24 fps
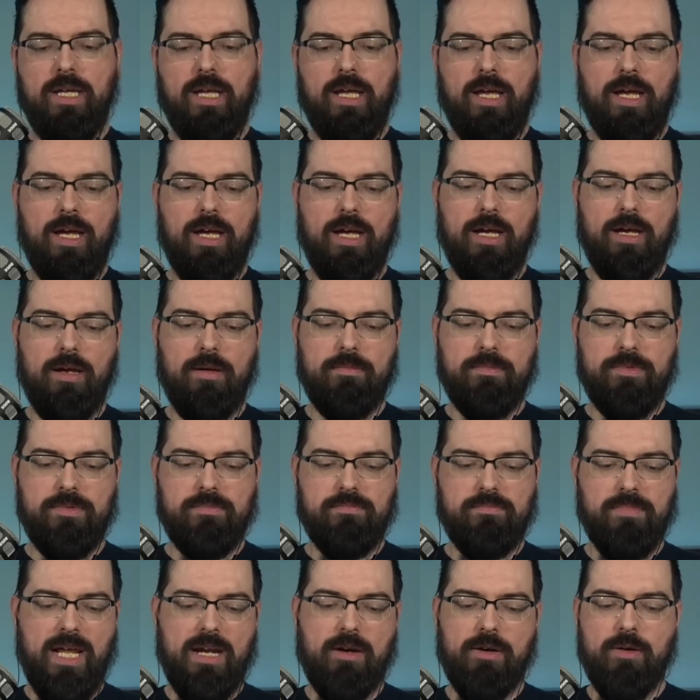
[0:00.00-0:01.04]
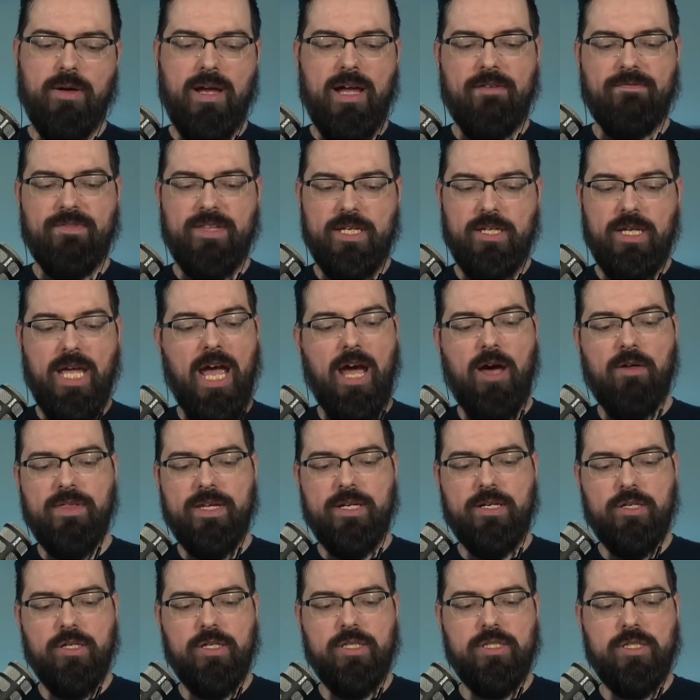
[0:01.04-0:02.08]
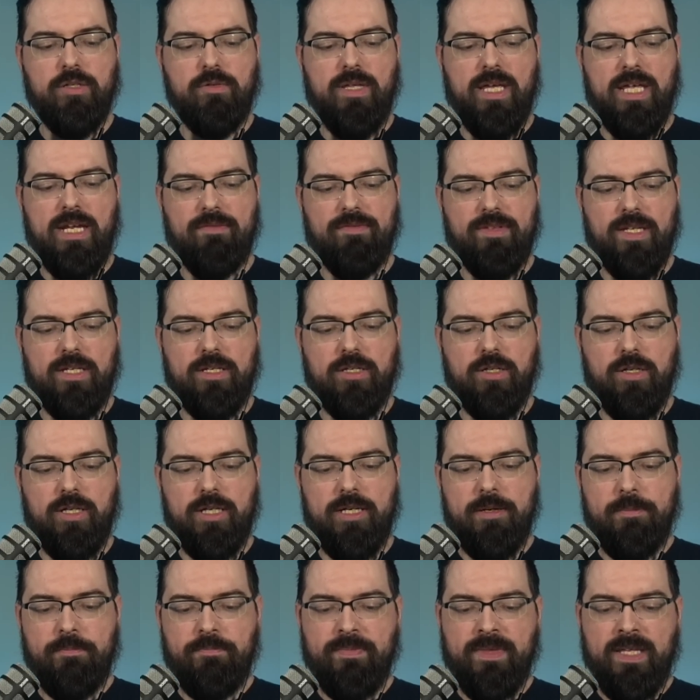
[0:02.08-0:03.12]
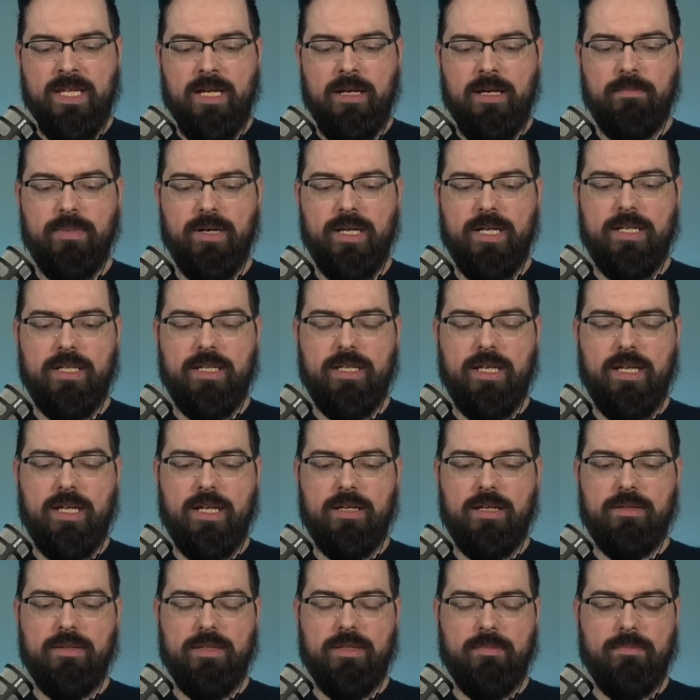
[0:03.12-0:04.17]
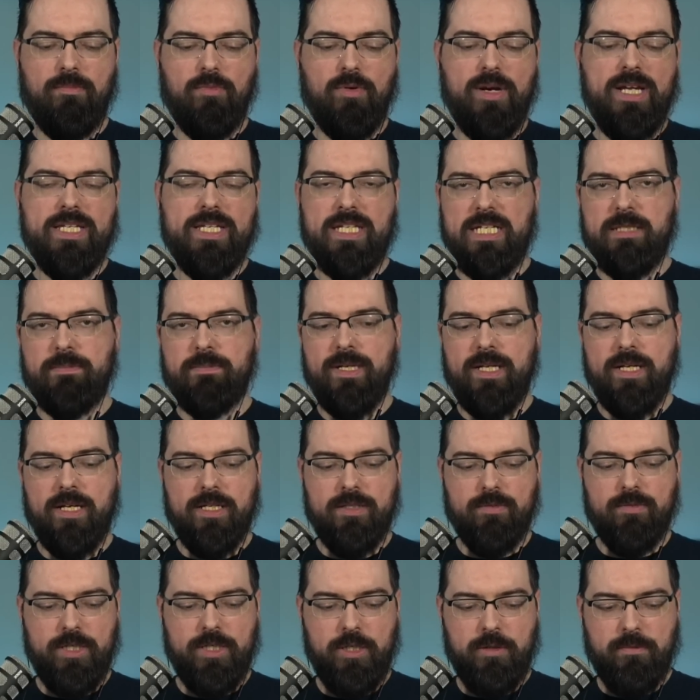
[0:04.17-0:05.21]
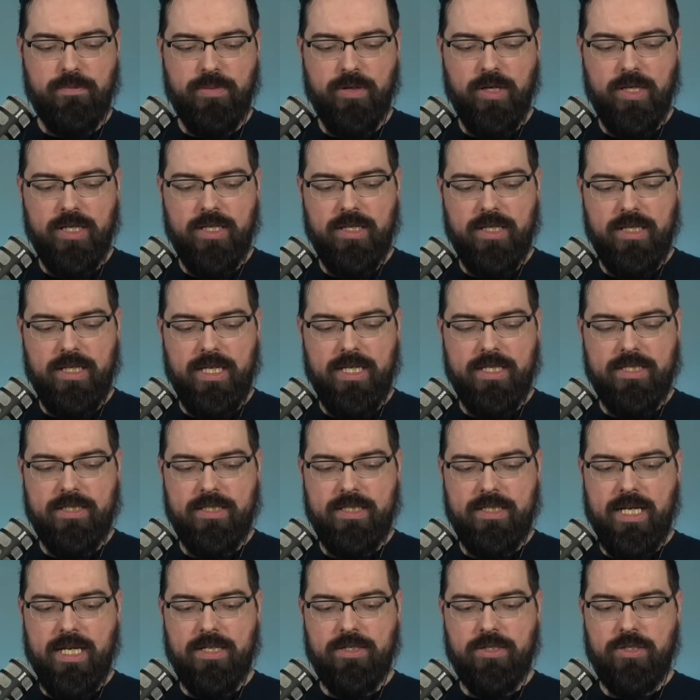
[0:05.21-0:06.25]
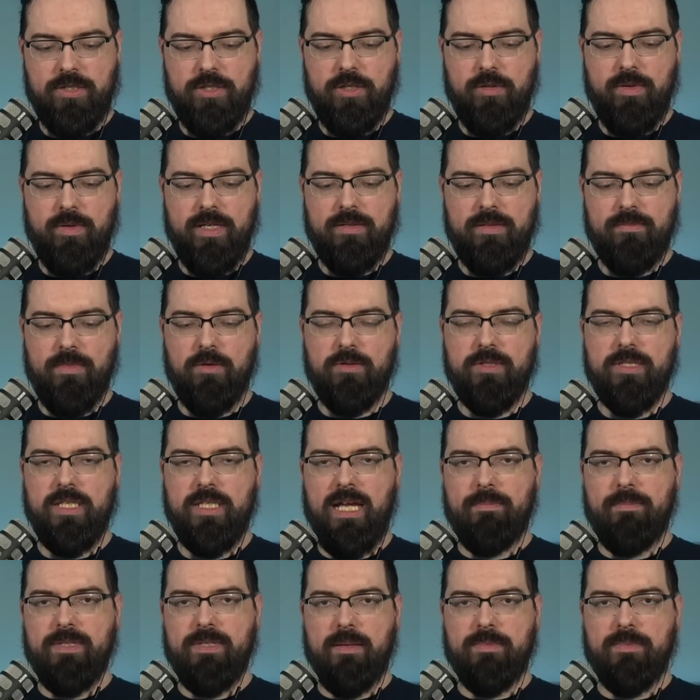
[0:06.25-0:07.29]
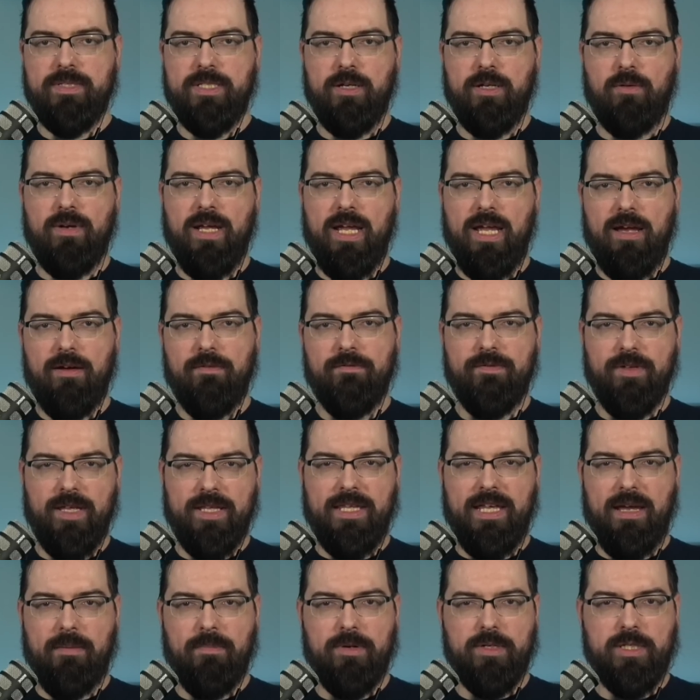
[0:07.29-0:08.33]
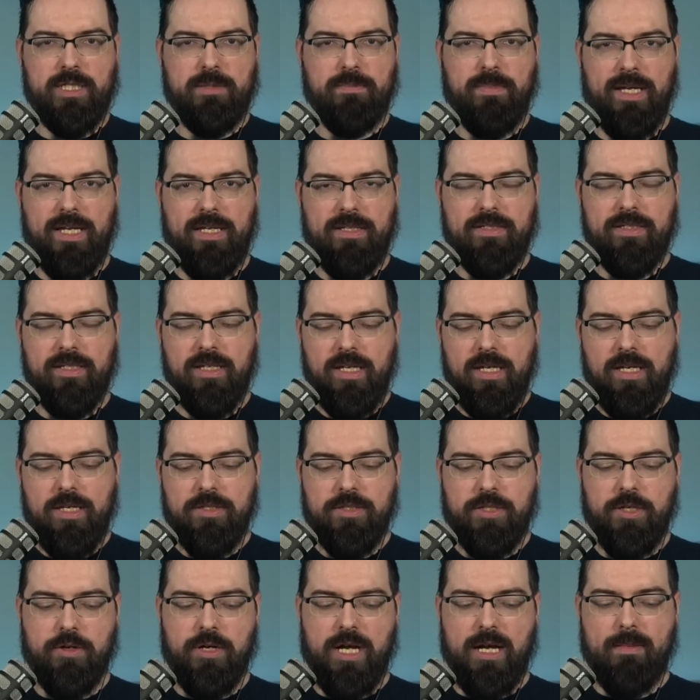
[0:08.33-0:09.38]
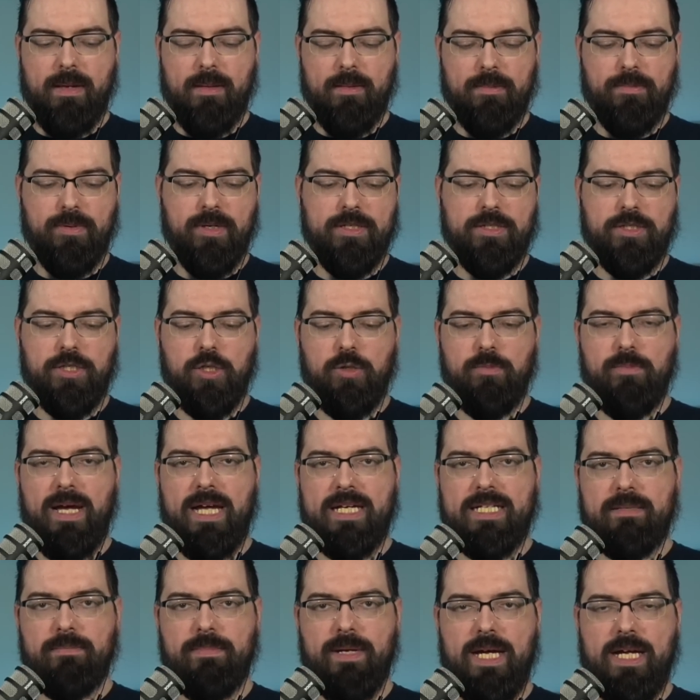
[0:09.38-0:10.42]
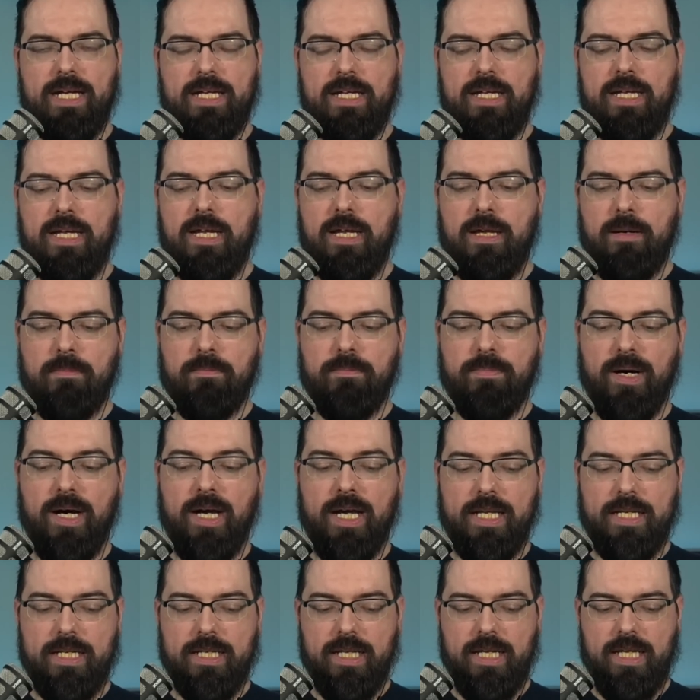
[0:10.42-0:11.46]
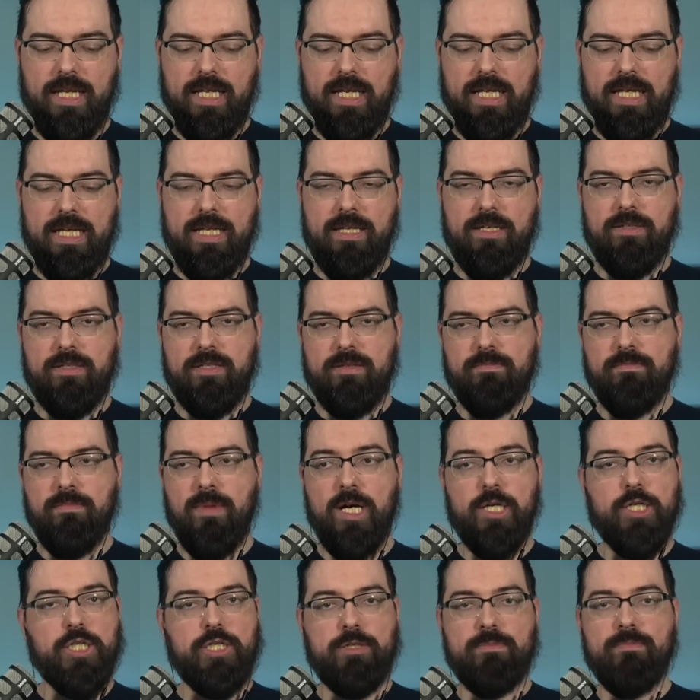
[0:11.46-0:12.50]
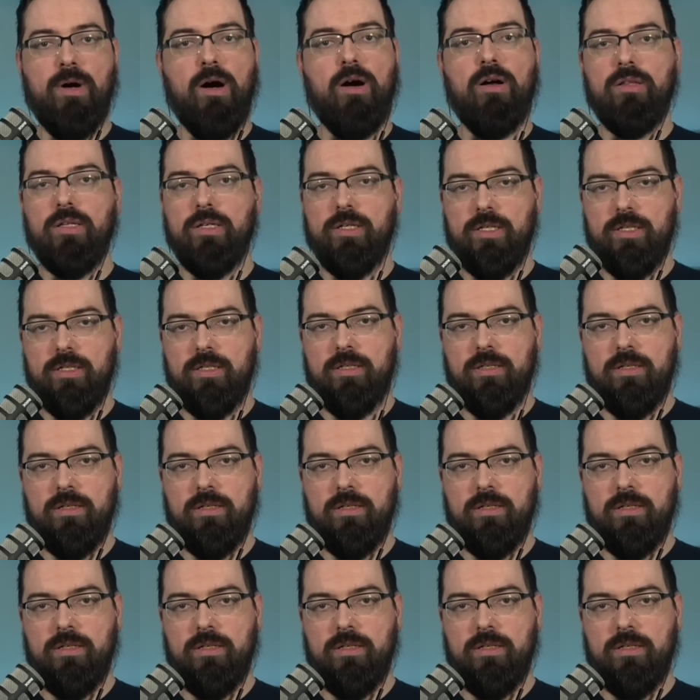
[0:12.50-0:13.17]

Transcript: I don't know how they could do that if they could, but the reason is because when you put this next to it, most laptops don't have that much space, so you're not gonna be able to put 2 back to back. But it is much smaller.